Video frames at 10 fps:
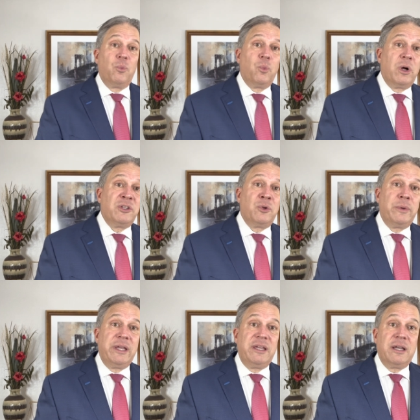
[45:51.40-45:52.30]
when do
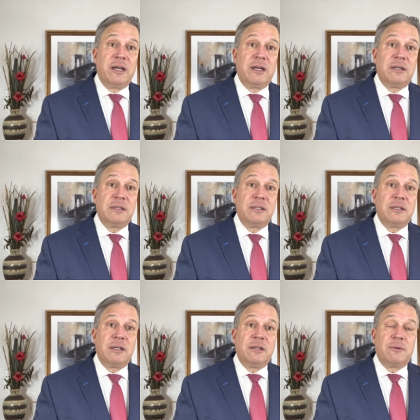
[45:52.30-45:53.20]
we
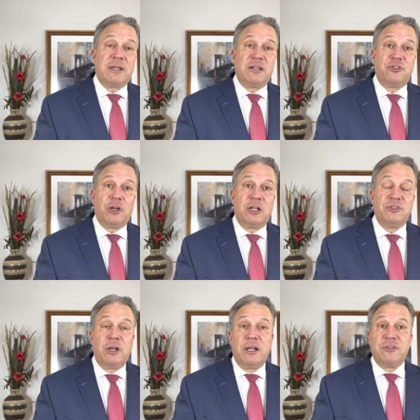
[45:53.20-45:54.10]
get a judge?
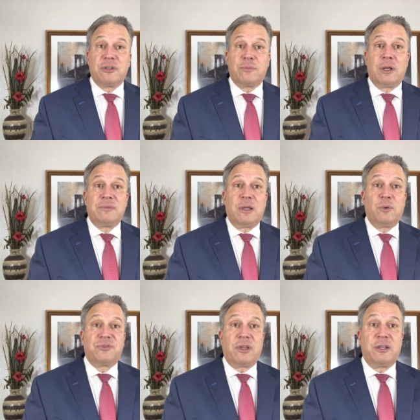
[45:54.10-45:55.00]
Sometimes they
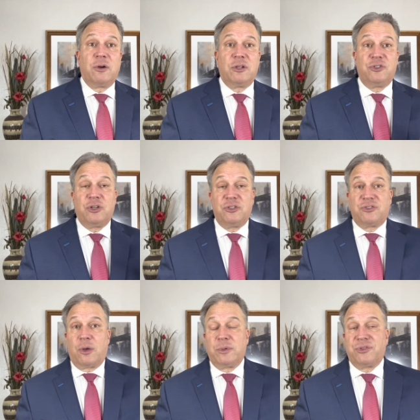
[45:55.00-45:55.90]
will say, go to Judge
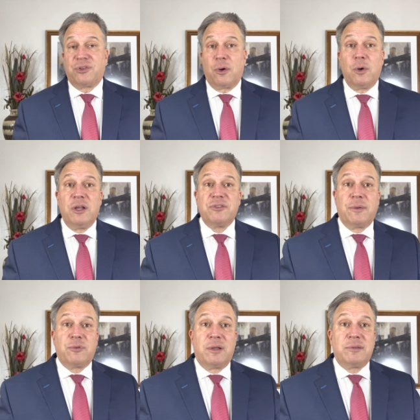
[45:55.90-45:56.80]
so-and-so.
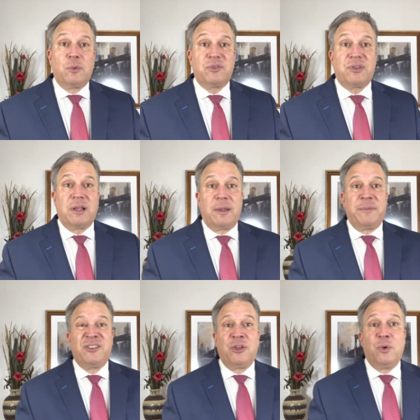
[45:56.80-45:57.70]
Sometimes they will say, let me
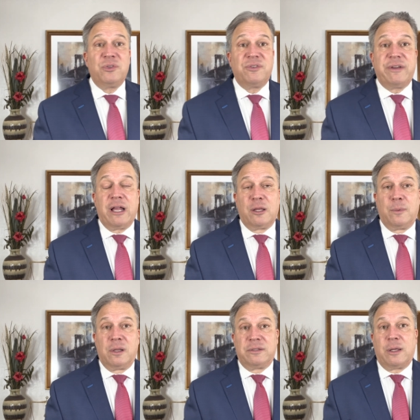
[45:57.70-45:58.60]
see who's
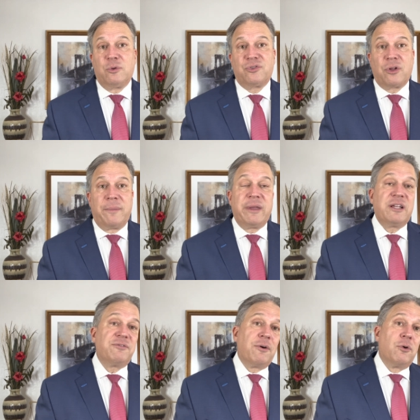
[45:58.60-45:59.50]
available, and they will start
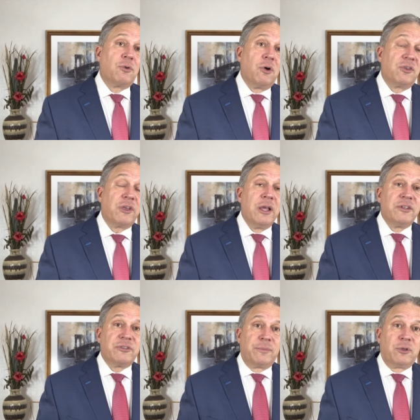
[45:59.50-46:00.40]
making phone calls.
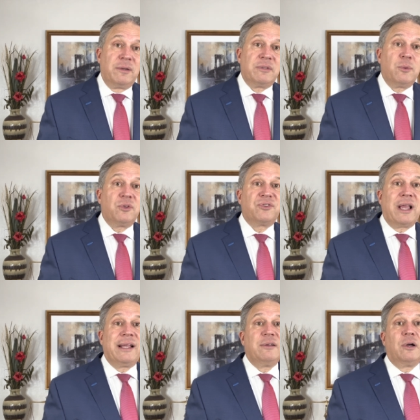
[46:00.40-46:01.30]
Sometimes they will
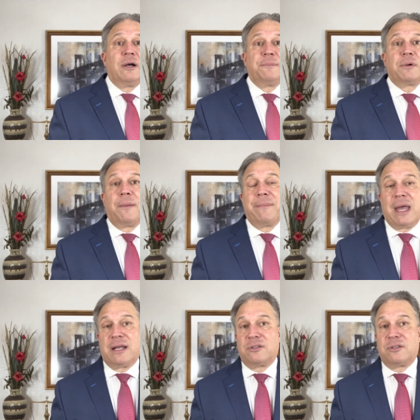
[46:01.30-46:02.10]
say, come back